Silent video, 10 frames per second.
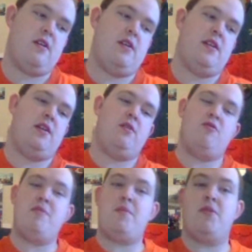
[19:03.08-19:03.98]
And
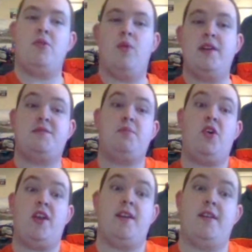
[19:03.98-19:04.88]
remember, when
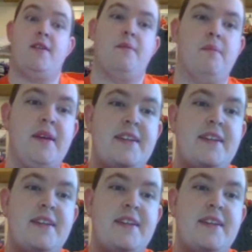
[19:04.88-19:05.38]
spotting, be